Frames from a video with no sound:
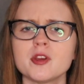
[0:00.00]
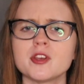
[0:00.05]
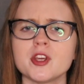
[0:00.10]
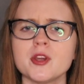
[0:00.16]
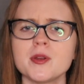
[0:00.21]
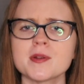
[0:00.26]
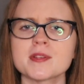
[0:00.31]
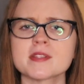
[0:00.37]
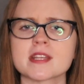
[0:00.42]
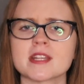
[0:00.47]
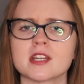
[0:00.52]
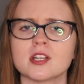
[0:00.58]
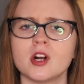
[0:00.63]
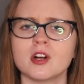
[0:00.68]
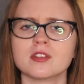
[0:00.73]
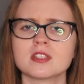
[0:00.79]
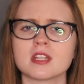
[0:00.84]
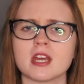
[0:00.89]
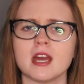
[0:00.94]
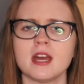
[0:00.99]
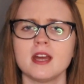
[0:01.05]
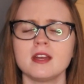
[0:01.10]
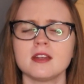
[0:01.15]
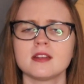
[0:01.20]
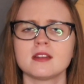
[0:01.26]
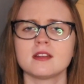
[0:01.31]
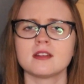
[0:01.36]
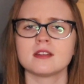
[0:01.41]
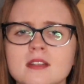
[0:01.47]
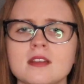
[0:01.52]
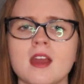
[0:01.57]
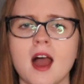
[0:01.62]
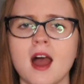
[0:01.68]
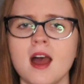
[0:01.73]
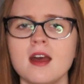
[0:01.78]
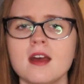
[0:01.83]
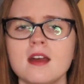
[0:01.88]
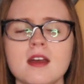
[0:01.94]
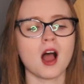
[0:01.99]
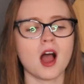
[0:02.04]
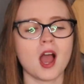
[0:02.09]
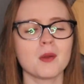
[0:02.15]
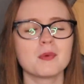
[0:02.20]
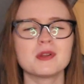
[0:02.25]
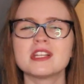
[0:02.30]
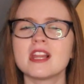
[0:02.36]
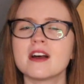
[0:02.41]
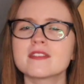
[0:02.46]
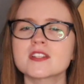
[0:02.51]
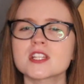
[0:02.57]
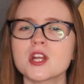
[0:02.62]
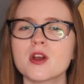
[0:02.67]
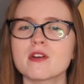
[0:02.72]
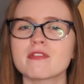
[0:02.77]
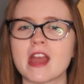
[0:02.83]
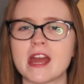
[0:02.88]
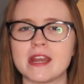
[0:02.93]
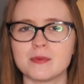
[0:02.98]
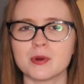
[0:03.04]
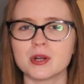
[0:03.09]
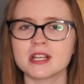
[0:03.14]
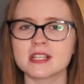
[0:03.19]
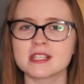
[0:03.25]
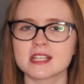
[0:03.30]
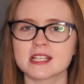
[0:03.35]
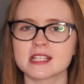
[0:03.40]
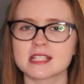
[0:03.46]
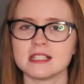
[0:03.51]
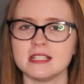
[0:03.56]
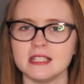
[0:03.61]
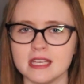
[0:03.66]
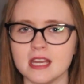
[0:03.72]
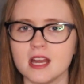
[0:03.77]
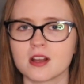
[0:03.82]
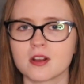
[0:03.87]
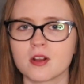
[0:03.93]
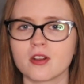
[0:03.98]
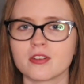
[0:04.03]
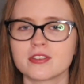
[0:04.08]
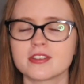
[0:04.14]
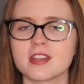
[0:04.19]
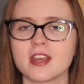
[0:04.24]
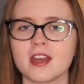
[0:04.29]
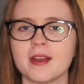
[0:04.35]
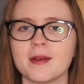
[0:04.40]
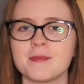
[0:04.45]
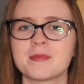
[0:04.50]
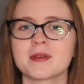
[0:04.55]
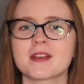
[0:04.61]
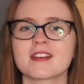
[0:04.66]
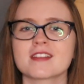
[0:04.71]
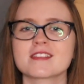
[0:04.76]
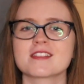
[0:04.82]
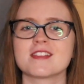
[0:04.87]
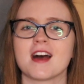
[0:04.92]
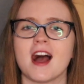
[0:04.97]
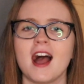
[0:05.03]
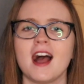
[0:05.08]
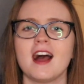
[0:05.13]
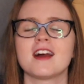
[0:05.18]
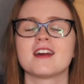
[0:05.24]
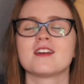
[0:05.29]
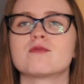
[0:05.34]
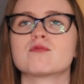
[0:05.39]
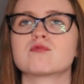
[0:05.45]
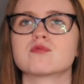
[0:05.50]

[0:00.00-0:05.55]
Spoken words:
who you consider God tier, yeah? I would love to know if anyone considers Leah God tier, because that